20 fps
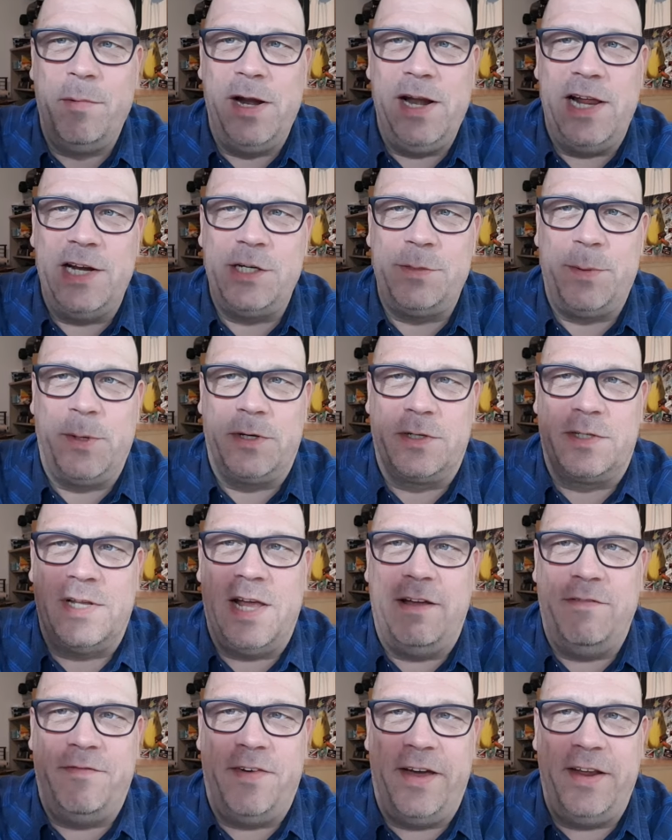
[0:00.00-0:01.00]
my lunchbox,
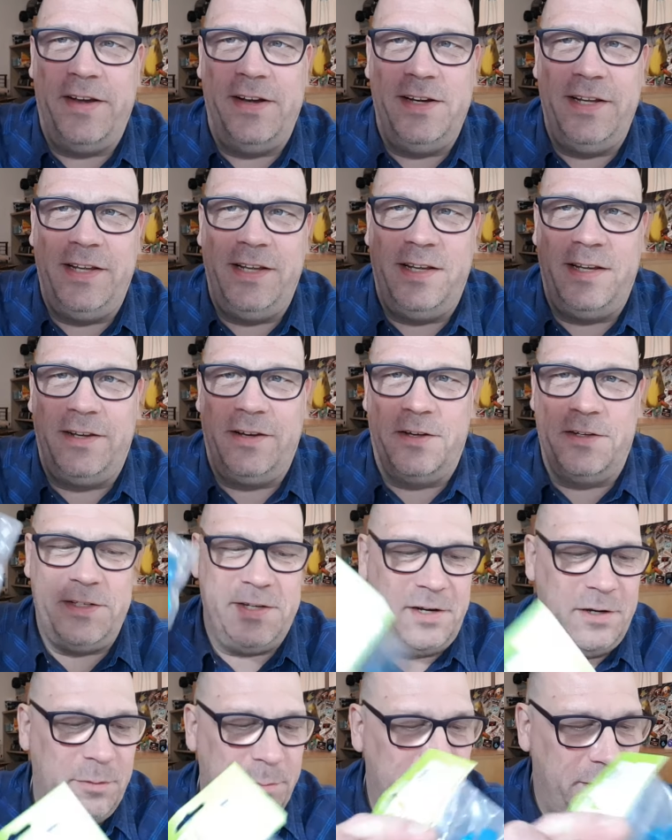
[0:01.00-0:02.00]
I finally got
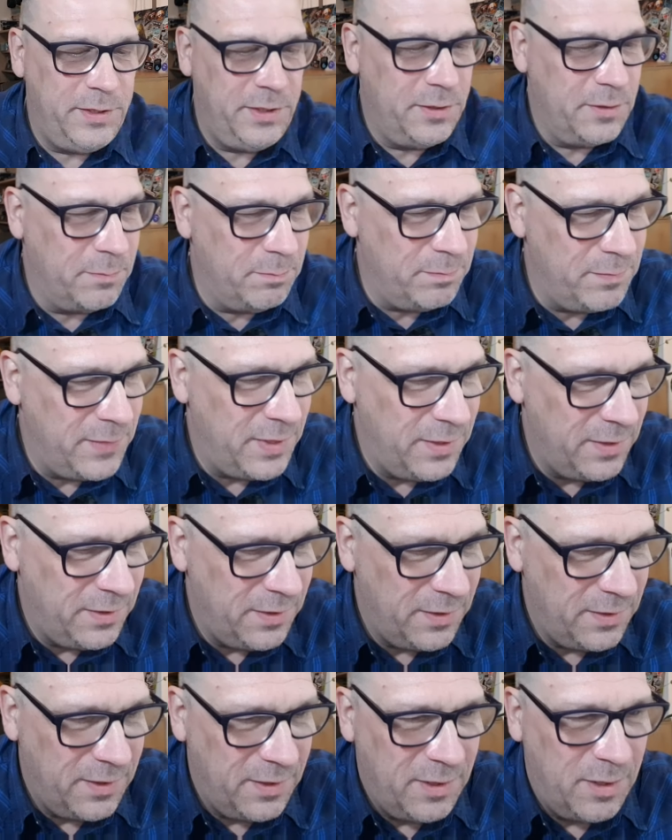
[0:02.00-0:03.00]
aluminium
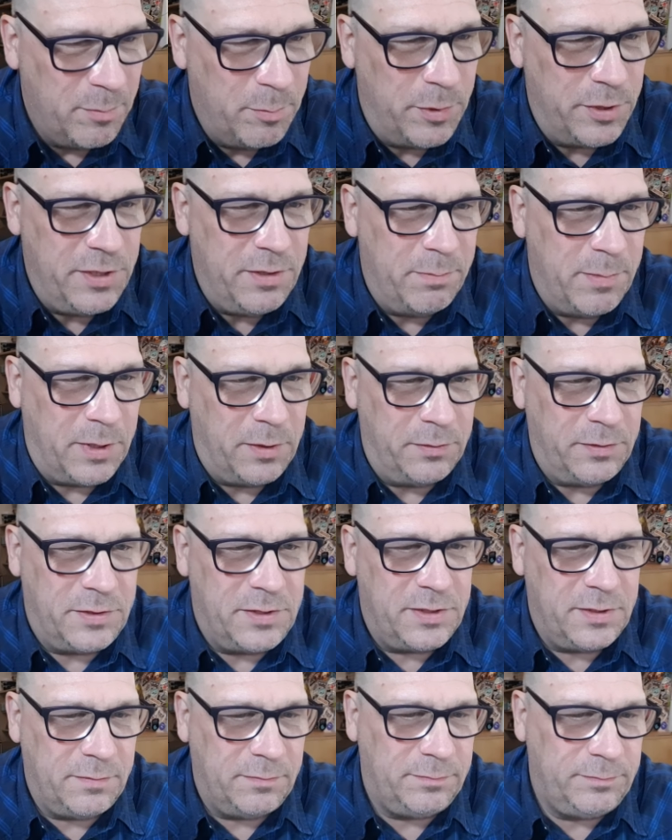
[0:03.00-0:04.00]
body
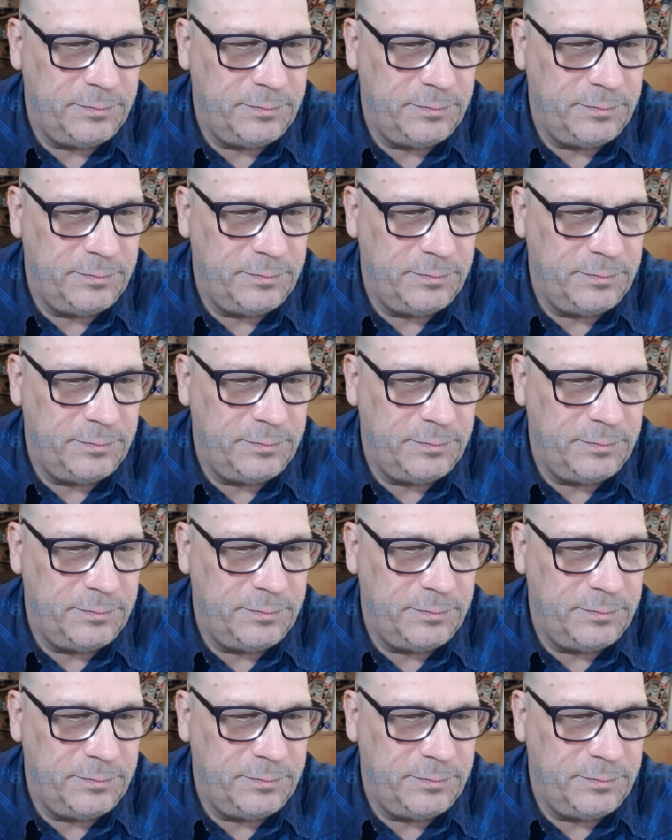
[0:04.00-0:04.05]
mounts.